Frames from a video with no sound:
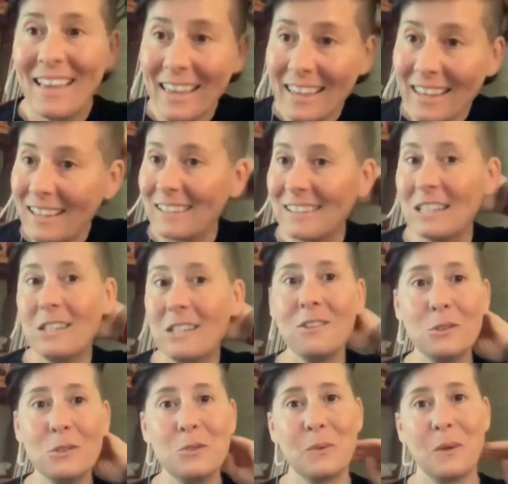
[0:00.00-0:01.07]
and a
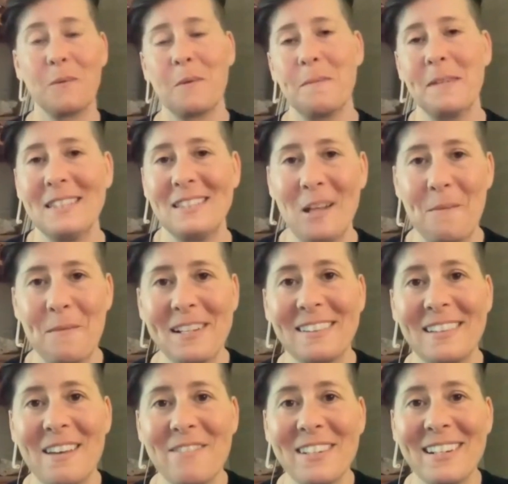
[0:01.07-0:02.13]
huge one would be stomach
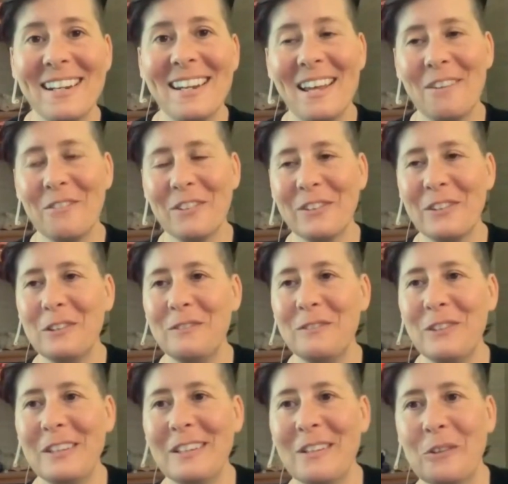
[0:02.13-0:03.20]
11. And for those of
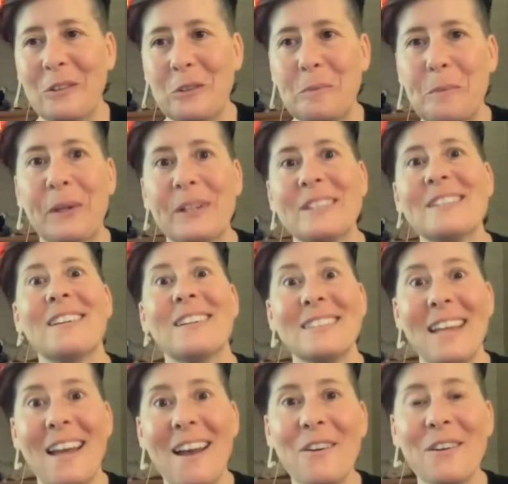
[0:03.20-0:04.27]
you that know those points, you're going to
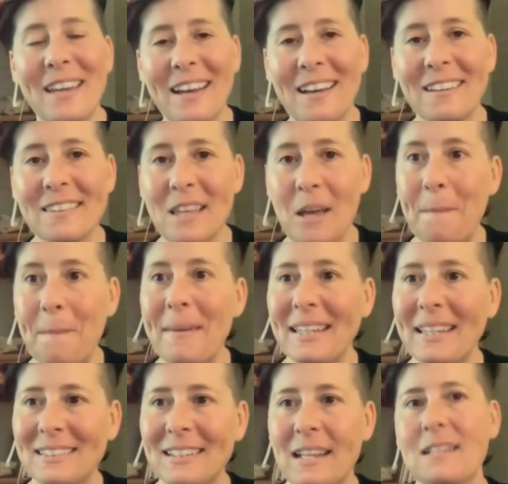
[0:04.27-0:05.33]
say, oh yeah, that
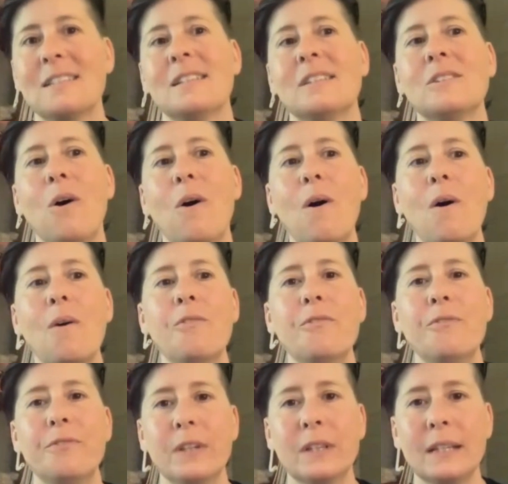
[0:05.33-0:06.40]
makes sense. It's all
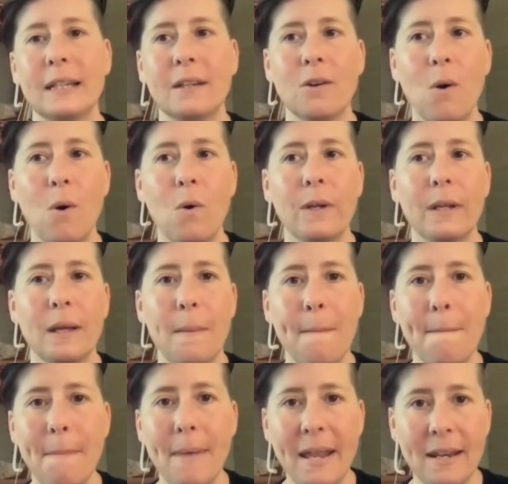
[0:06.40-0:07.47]
filling and holding and